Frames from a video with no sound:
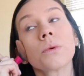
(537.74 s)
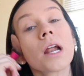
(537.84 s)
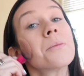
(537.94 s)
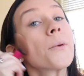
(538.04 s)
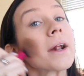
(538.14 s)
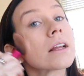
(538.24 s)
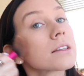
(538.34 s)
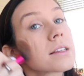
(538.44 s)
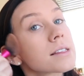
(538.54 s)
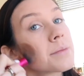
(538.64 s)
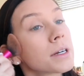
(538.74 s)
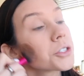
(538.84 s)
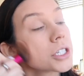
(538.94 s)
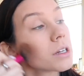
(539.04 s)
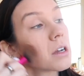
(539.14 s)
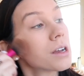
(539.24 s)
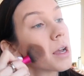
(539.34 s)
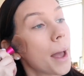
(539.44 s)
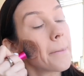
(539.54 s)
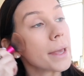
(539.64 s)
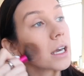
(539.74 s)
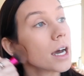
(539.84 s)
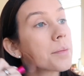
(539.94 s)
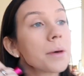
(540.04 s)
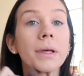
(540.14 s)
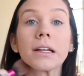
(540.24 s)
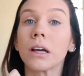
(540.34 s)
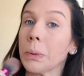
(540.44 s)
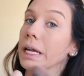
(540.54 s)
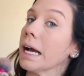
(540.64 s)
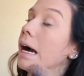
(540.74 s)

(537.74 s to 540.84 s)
when I'm wearing this much makeup, I'm like going